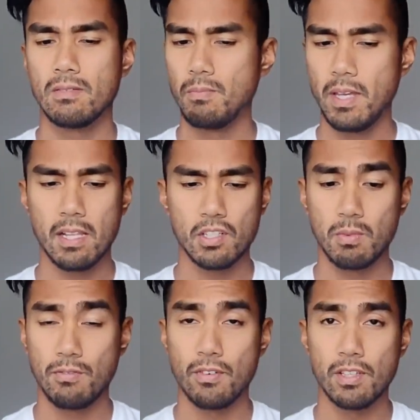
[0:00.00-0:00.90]
to be
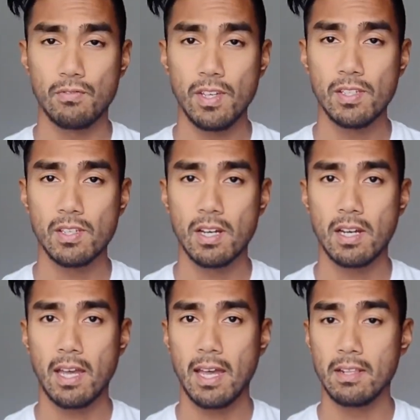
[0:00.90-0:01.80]
eligible for this
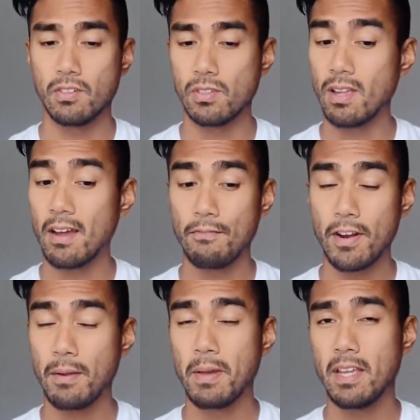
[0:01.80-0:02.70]
visa. And there's not
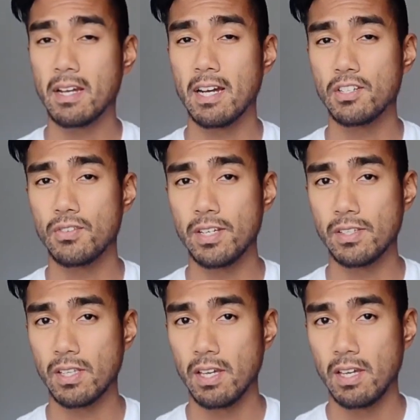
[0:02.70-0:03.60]
very many
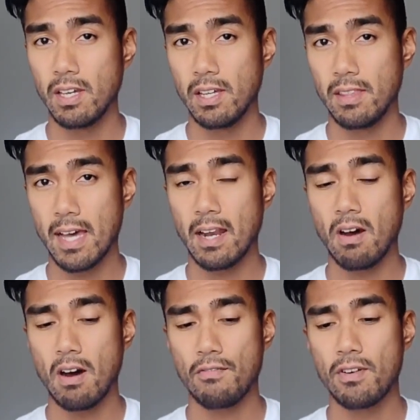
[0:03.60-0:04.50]
countries that
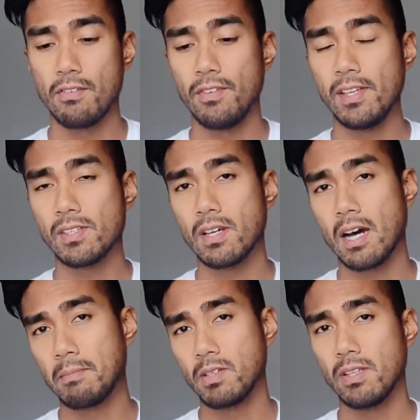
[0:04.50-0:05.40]
offer a visa
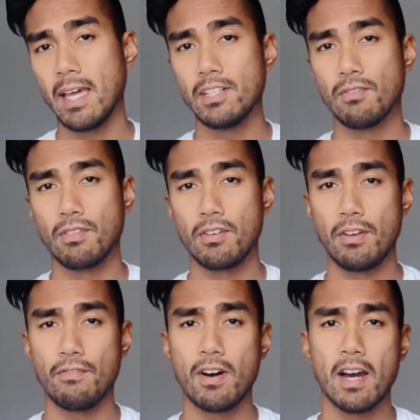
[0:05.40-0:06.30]
up till the age of
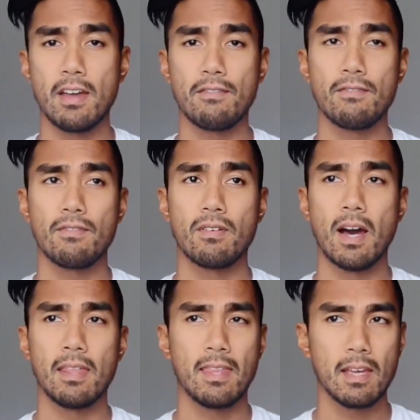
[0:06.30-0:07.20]
35.
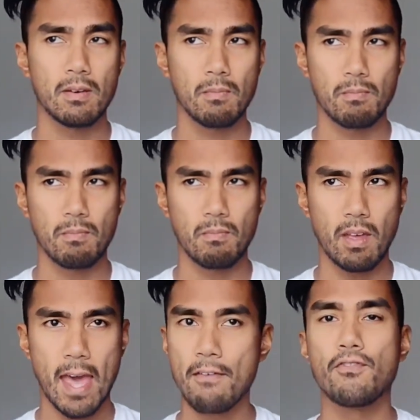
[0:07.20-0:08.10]
I think
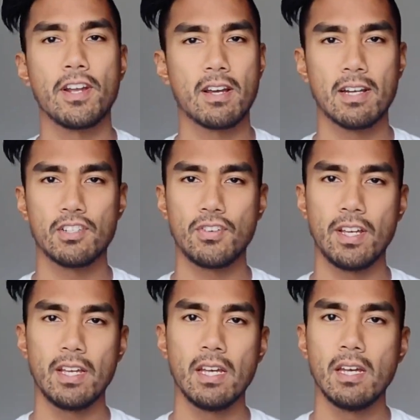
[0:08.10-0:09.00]
every
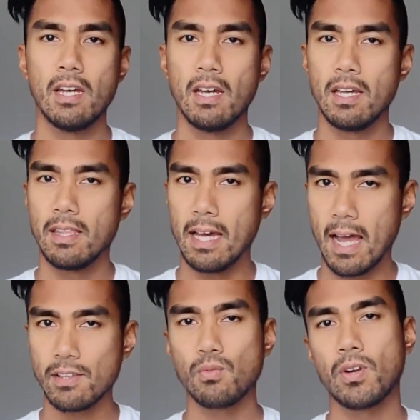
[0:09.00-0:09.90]
country that
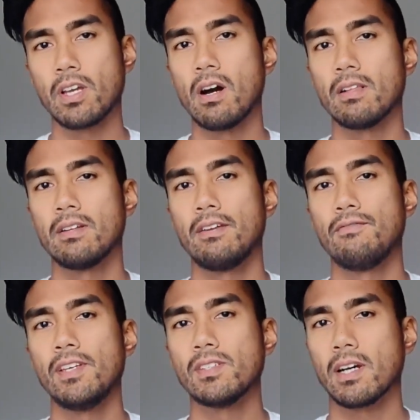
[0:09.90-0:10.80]
has a working holiday
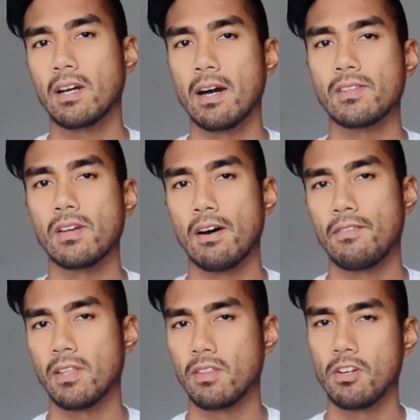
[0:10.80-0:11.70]
visa cuts
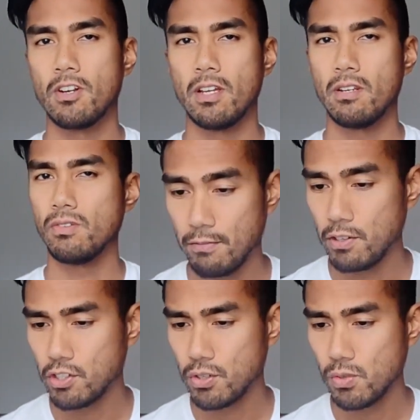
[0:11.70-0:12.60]
off at 30. If
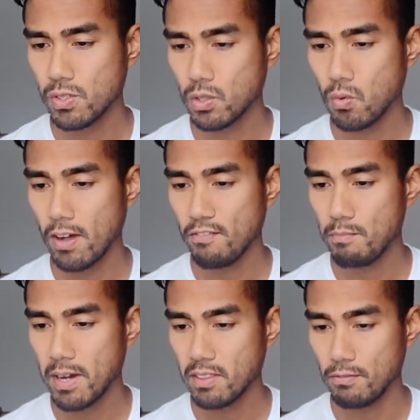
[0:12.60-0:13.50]
you choose a
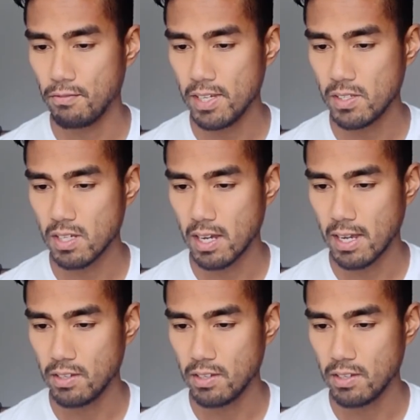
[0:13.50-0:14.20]
12-month visa